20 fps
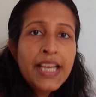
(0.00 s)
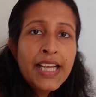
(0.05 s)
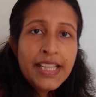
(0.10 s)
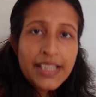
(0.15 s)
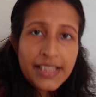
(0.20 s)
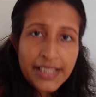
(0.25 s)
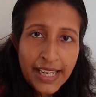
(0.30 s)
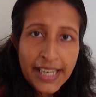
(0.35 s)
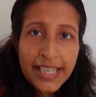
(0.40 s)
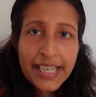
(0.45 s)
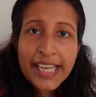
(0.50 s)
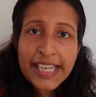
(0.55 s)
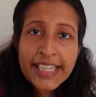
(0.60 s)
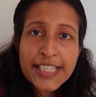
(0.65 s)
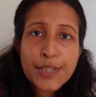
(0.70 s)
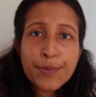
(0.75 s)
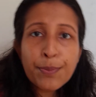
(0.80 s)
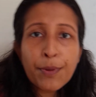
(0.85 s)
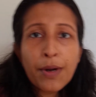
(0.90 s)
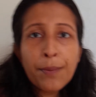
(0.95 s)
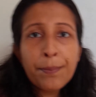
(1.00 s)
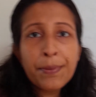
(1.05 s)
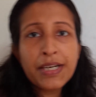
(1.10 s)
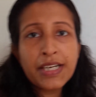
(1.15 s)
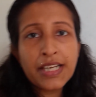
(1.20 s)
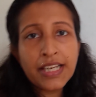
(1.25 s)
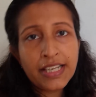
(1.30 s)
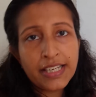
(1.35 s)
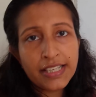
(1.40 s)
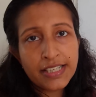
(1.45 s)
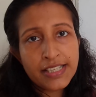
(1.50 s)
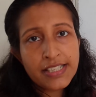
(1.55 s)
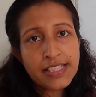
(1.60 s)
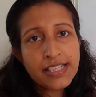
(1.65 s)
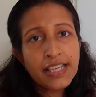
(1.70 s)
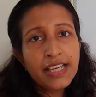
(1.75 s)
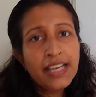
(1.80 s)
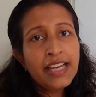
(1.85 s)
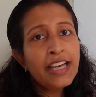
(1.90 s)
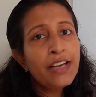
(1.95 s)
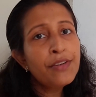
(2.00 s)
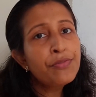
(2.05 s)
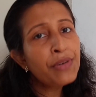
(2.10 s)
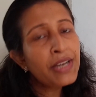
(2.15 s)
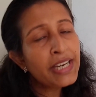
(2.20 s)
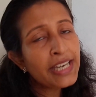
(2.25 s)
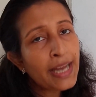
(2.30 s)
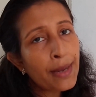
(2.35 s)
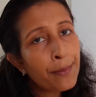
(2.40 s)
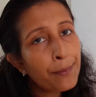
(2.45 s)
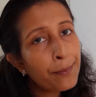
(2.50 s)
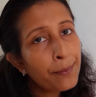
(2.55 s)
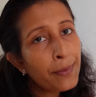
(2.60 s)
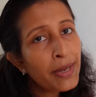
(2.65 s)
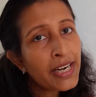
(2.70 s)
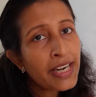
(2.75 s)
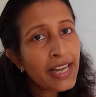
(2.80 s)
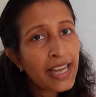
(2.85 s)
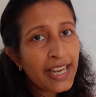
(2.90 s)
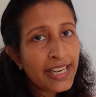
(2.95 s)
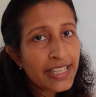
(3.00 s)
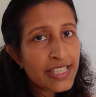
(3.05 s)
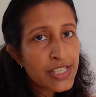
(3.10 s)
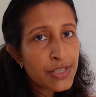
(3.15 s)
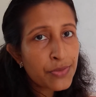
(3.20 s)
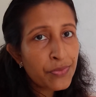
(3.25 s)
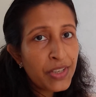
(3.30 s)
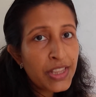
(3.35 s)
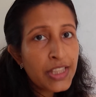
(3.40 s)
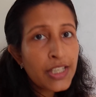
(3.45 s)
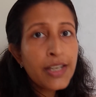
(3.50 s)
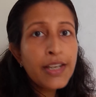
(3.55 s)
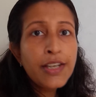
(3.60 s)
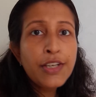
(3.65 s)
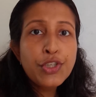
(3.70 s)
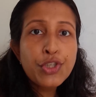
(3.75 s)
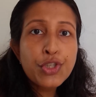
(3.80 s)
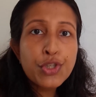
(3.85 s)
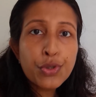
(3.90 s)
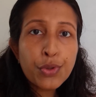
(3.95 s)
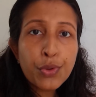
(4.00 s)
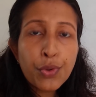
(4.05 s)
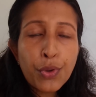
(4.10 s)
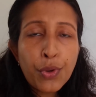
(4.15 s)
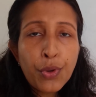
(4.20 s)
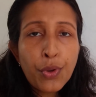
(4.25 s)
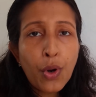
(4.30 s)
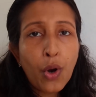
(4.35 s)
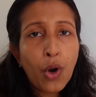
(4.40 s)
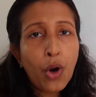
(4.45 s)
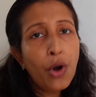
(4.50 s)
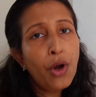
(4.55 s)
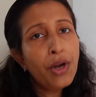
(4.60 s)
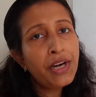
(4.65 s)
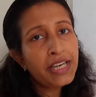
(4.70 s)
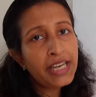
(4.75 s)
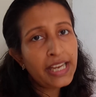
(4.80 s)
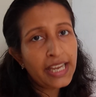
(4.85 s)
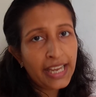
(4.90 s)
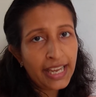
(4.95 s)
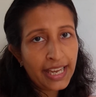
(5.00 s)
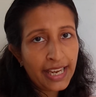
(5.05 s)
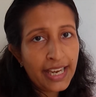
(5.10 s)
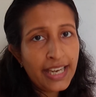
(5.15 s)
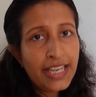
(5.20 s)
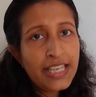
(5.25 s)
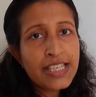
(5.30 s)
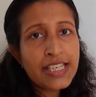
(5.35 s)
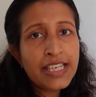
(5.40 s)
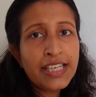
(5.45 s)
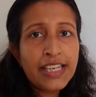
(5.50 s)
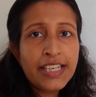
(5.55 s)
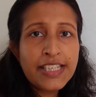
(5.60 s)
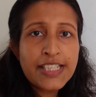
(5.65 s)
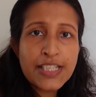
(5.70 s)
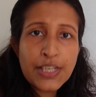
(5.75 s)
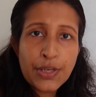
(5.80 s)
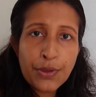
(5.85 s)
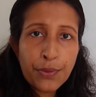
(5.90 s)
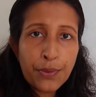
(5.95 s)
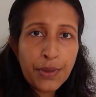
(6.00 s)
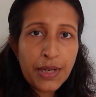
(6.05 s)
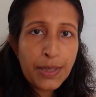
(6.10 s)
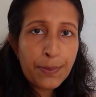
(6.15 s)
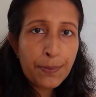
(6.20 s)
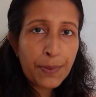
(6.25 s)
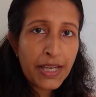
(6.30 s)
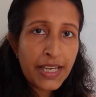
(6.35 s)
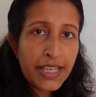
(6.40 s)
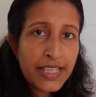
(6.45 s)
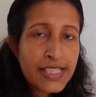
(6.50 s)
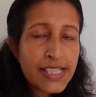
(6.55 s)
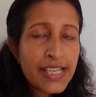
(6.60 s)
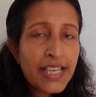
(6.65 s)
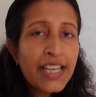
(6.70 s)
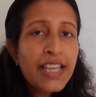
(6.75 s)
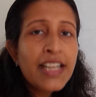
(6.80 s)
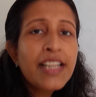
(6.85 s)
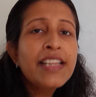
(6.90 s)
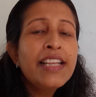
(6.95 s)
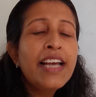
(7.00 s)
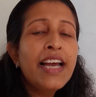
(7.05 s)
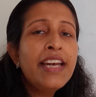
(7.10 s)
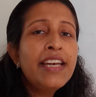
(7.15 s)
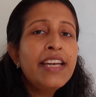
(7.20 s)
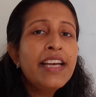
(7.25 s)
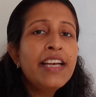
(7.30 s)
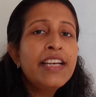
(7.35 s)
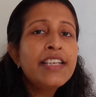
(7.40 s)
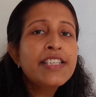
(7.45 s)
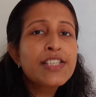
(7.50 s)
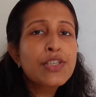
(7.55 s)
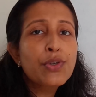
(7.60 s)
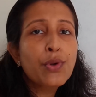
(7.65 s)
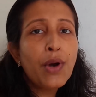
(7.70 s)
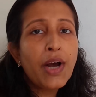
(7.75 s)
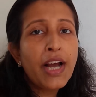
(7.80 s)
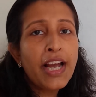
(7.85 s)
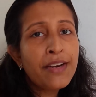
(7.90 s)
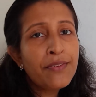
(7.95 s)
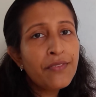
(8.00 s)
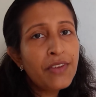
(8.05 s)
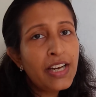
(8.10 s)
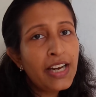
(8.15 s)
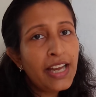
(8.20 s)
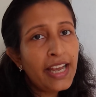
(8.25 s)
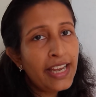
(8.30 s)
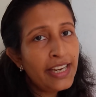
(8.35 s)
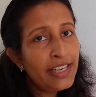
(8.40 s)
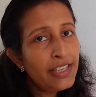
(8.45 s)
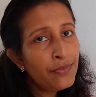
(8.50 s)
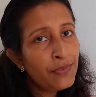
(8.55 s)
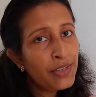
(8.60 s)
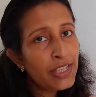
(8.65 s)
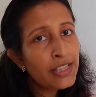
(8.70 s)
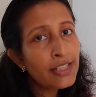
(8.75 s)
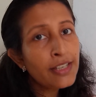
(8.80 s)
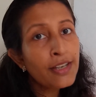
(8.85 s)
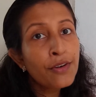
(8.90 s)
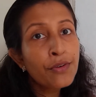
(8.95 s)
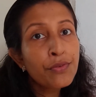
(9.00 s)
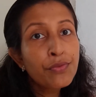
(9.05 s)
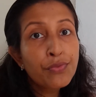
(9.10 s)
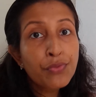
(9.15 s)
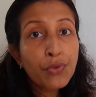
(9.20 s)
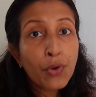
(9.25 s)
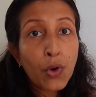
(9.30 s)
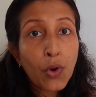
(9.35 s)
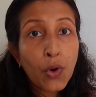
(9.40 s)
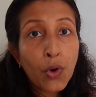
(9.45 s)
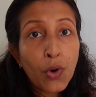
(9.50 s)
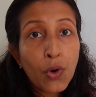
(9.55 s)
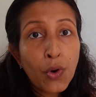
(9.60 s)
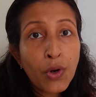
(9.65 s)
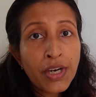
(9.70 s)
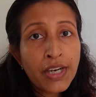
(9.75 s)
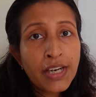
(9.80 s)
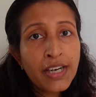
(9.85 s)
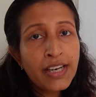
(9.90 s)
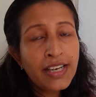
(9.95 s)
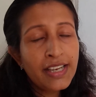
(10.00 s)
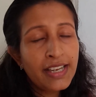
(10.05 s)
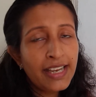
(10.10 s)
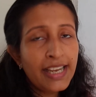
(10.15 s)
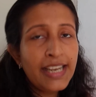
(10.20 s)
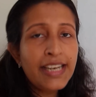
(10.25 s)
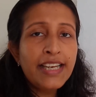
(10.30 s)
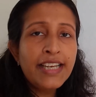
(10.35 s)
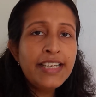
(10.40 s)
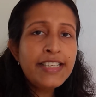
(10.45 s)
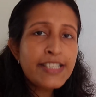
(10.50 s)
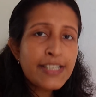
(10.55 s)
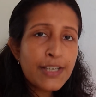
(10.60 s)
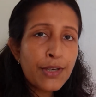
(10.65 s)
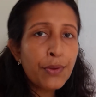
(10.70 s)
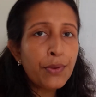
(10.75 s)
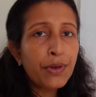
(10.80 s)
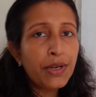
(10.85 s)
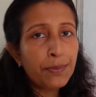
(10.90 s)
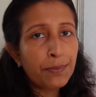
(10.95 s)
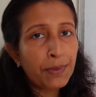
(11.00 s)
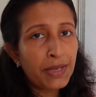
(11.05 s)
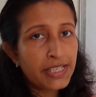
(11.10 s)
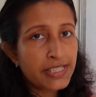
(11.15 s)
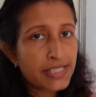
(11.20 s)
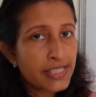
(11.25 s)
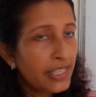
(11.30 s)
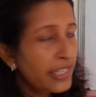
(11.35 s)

The next property is if a number ends with 2 or 8 in its unit place, then its square will end with 4 in its unit place.